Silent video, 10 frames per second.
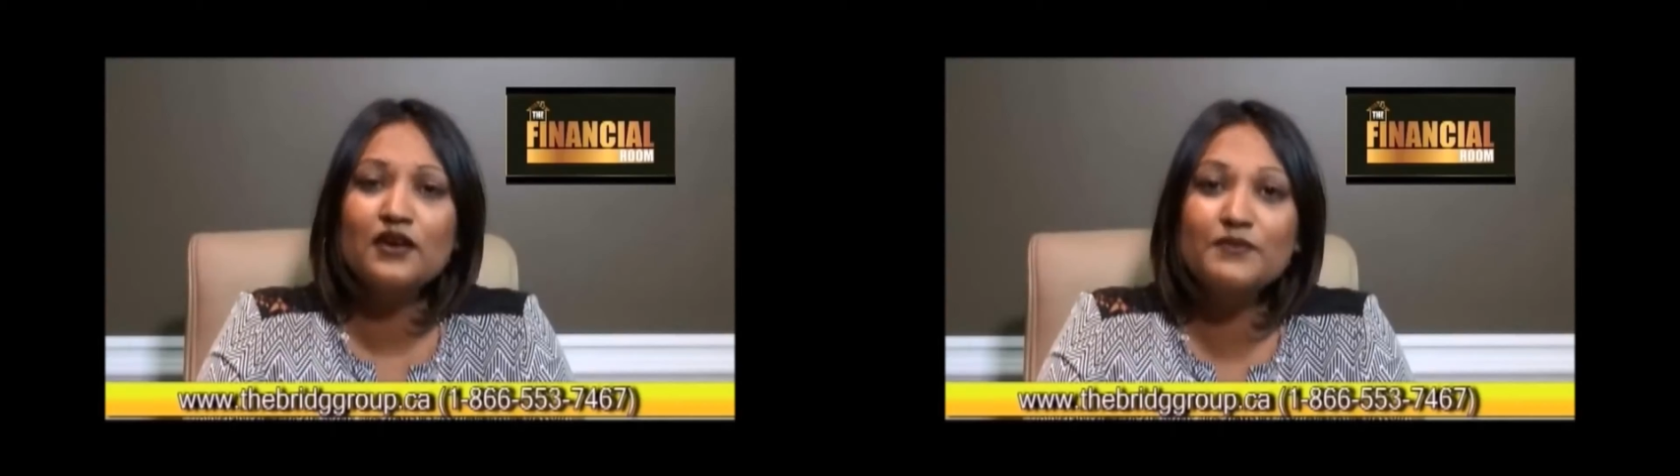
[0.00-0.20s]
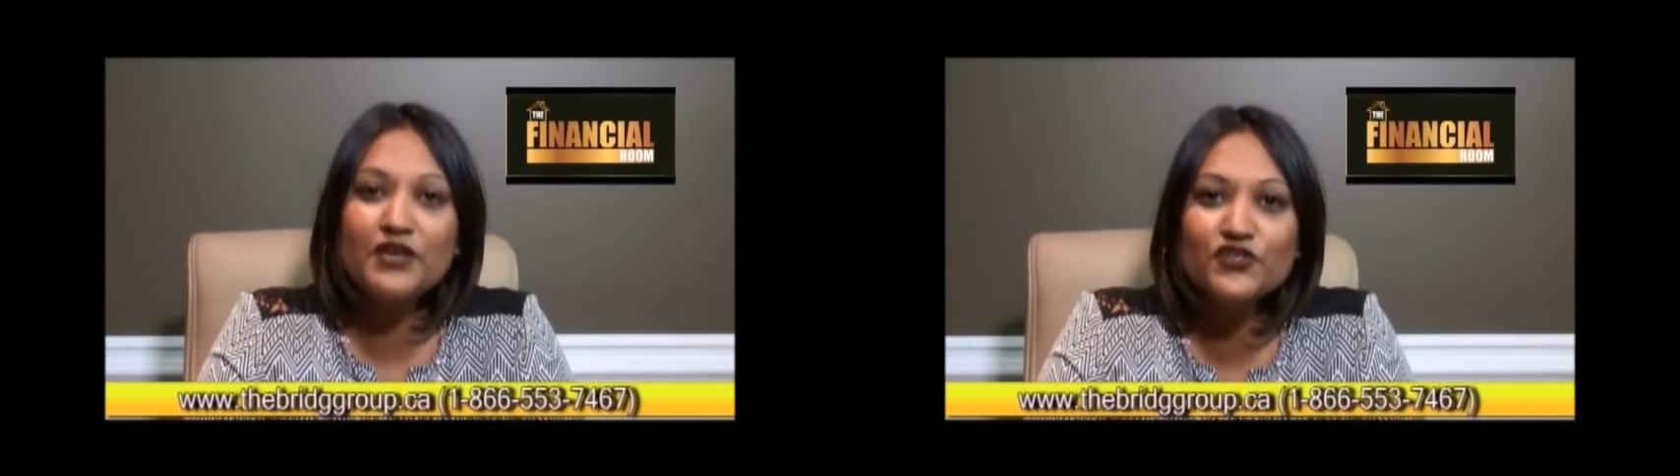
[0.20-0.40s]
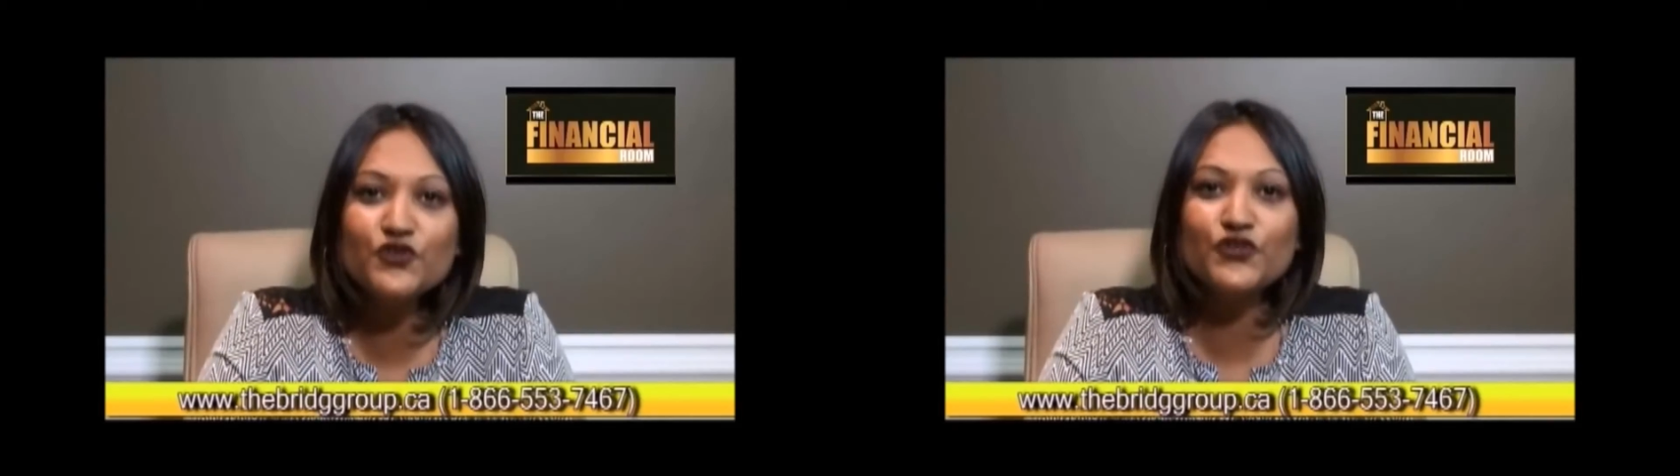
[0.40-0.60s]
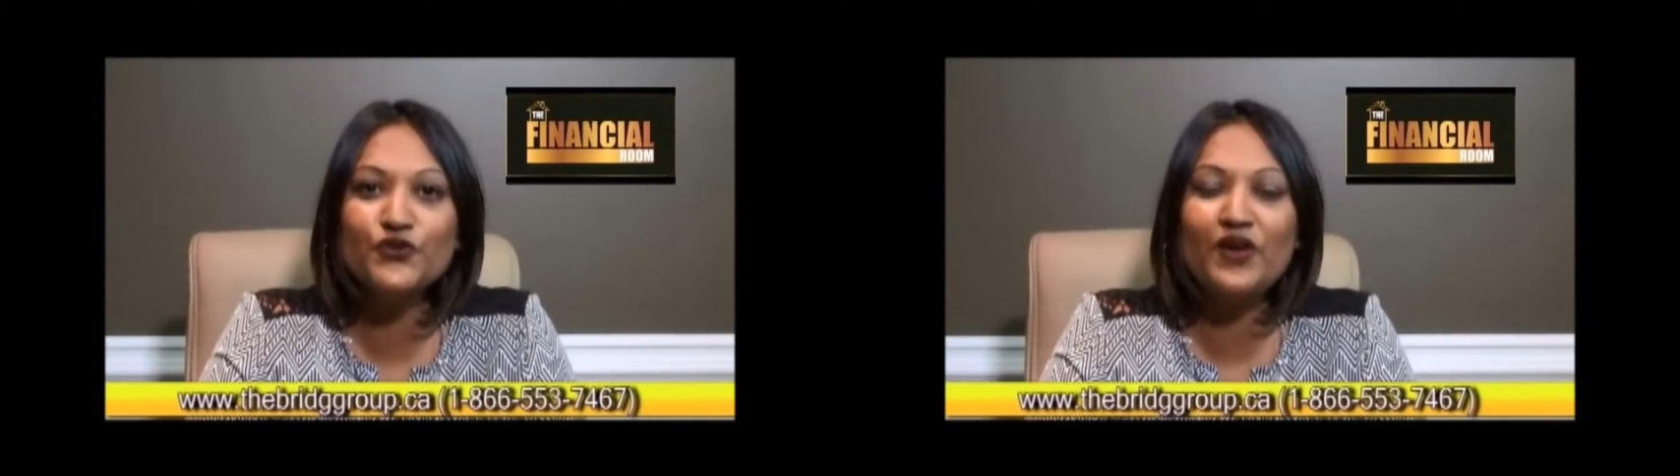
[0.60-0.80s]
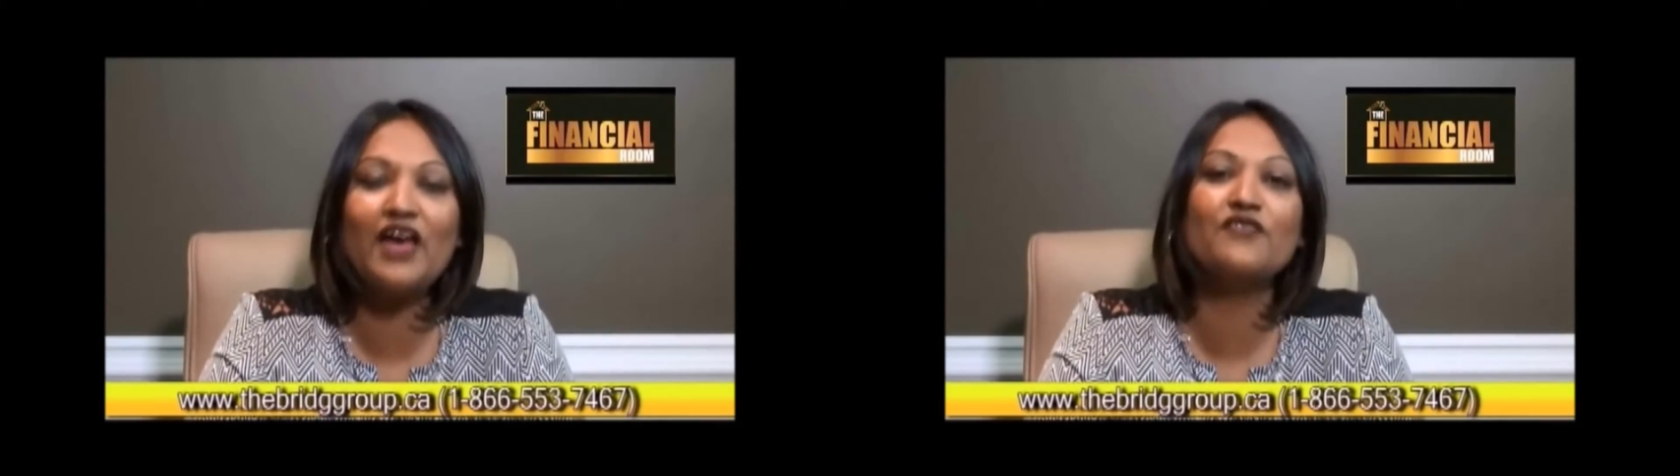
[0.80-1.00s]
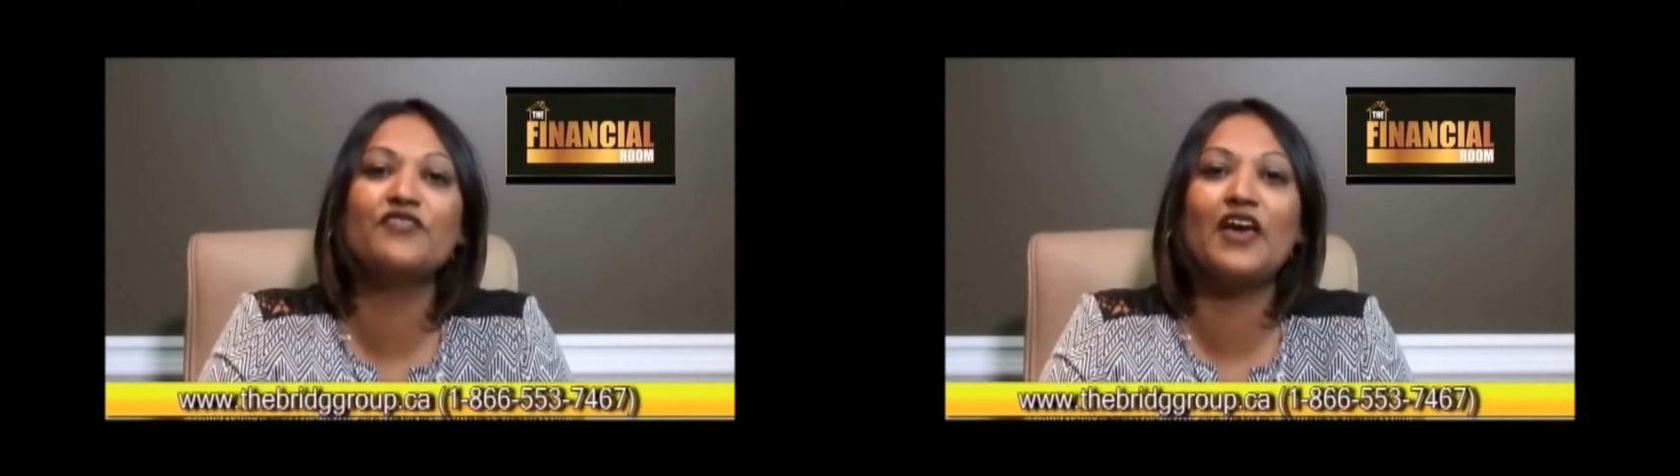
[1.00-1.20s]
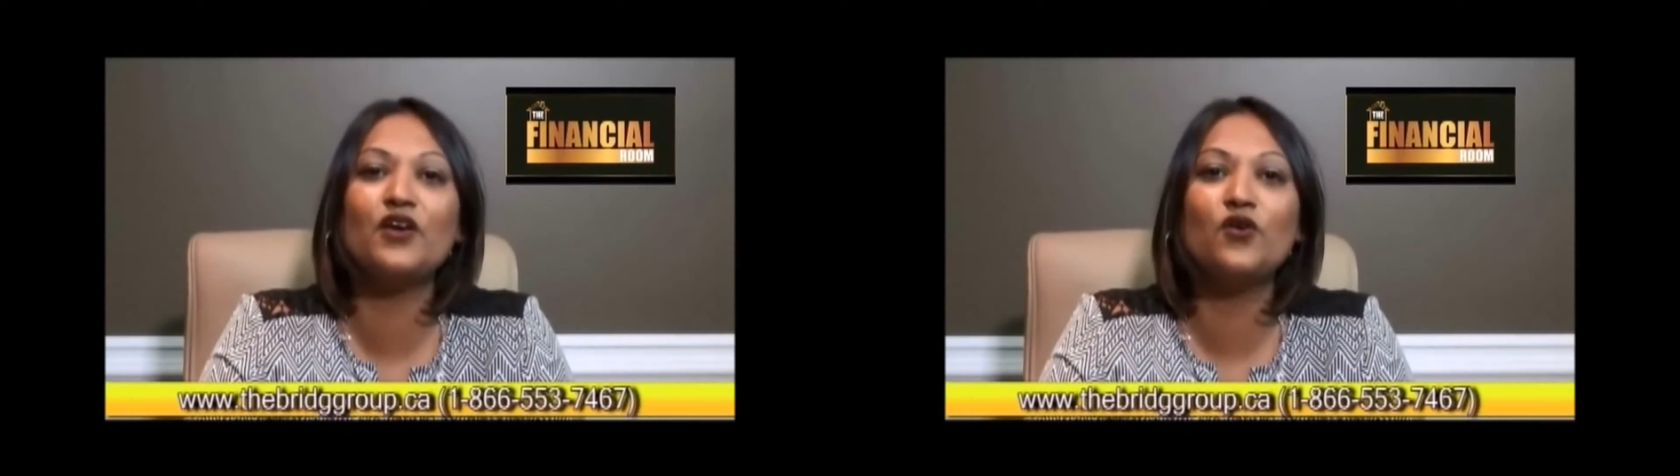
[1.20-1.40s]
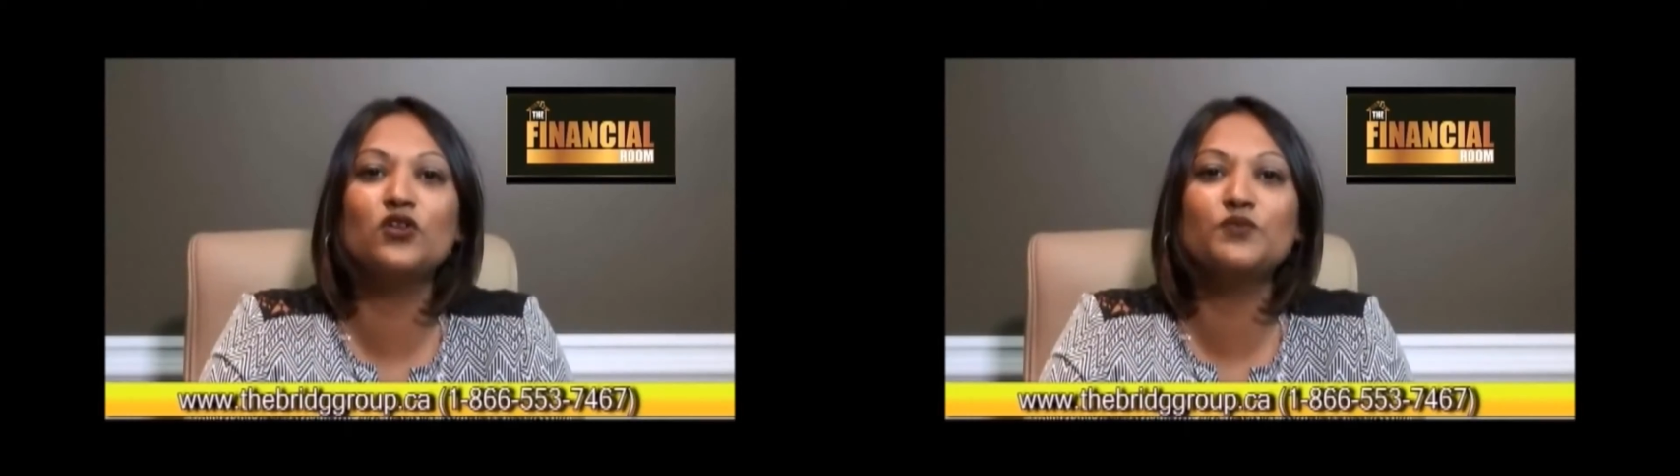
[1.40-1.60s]
and make sure you have
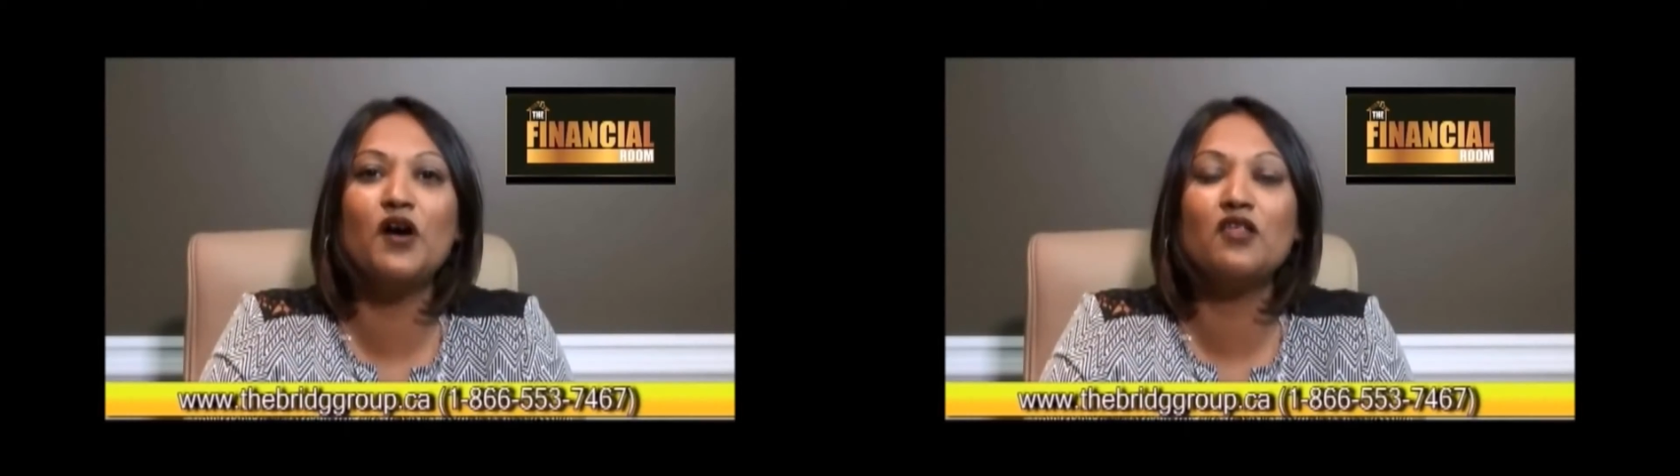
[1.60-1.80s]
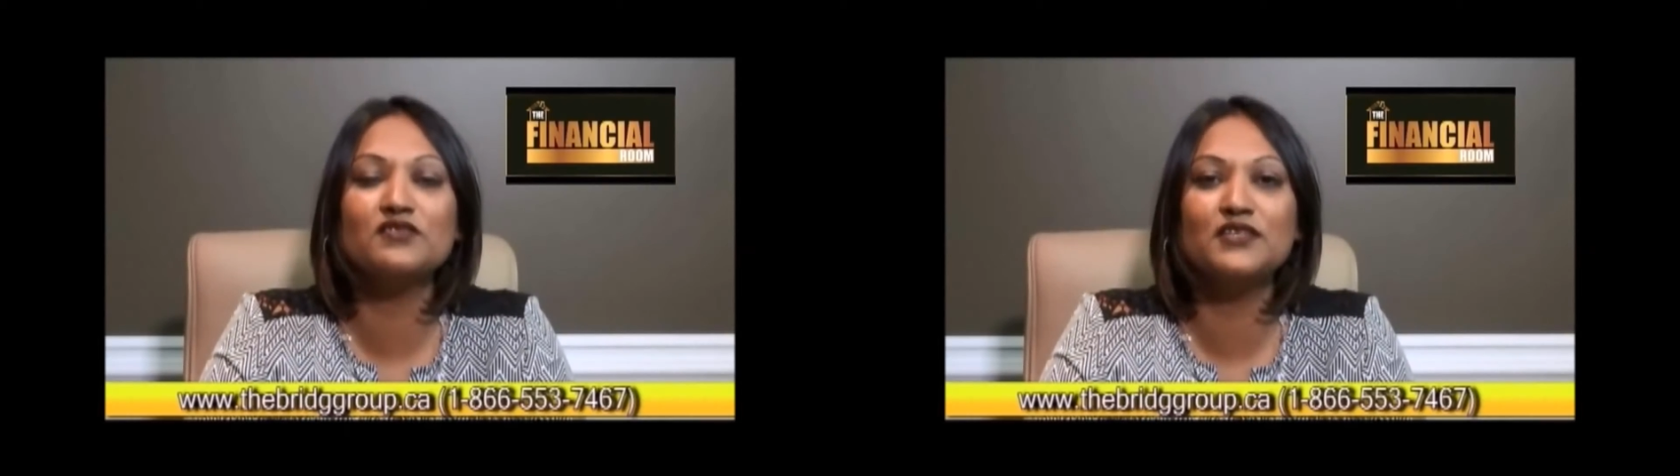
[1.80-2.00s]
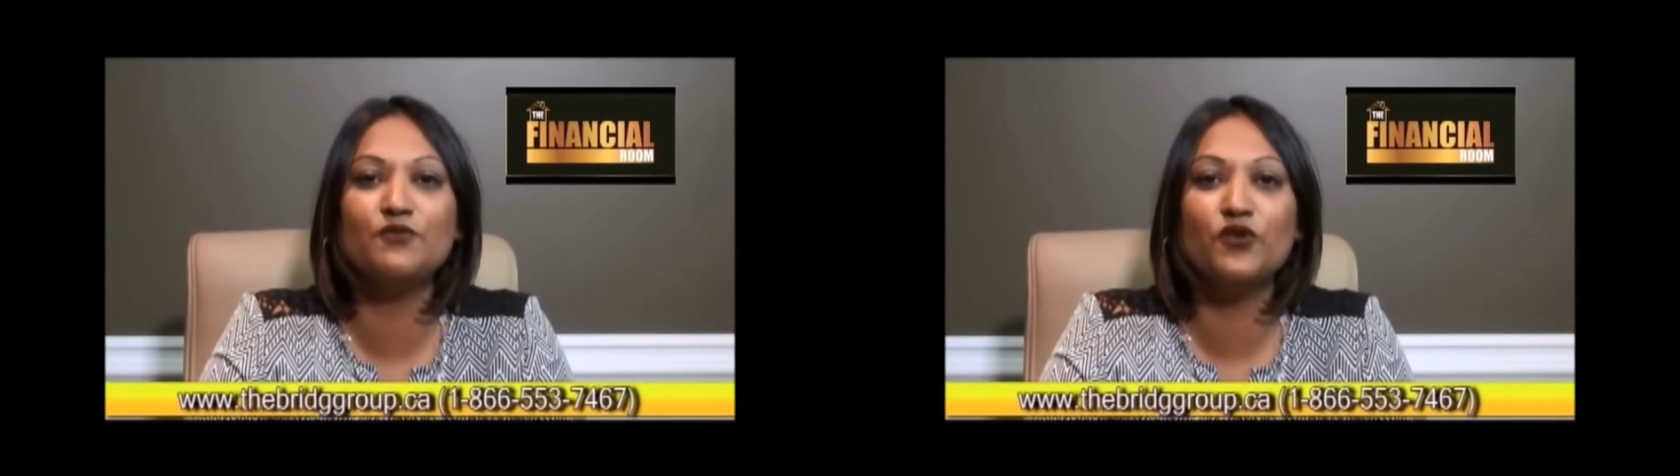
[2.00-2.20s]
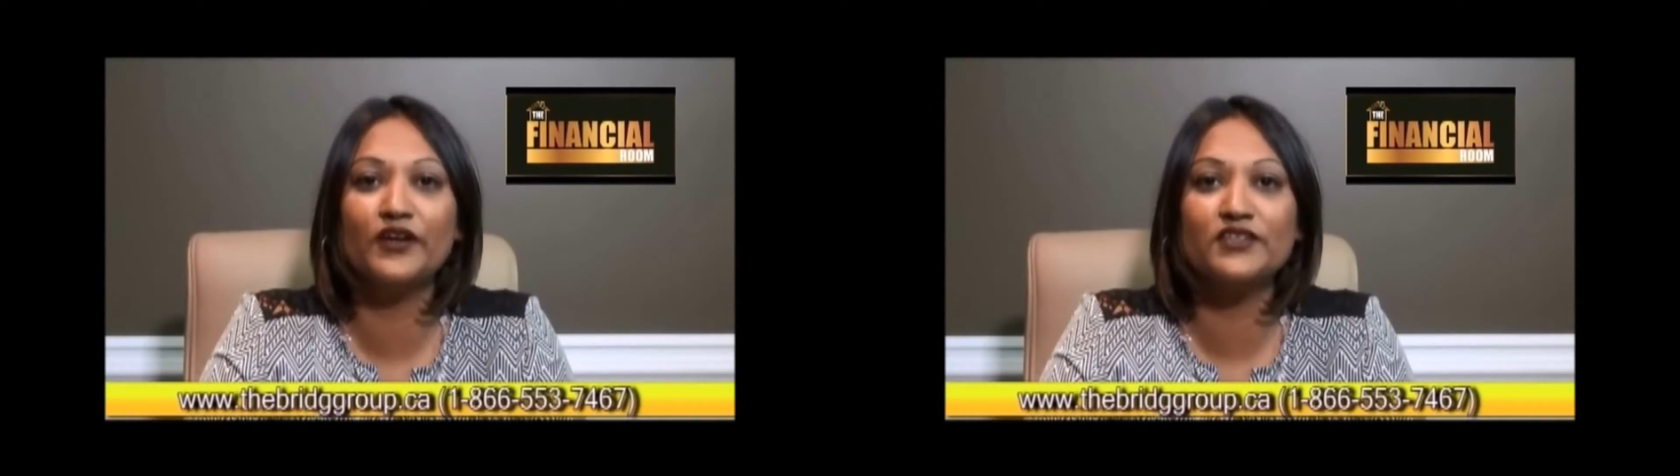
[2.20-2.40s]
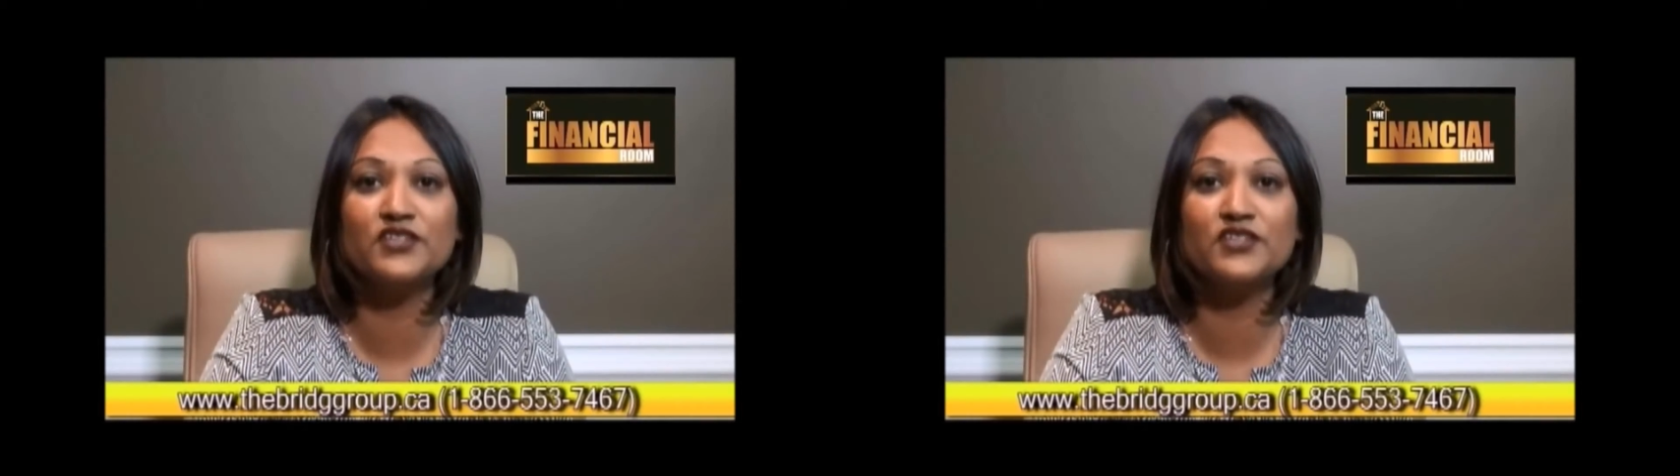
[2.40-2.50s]
that gold policy mortgage,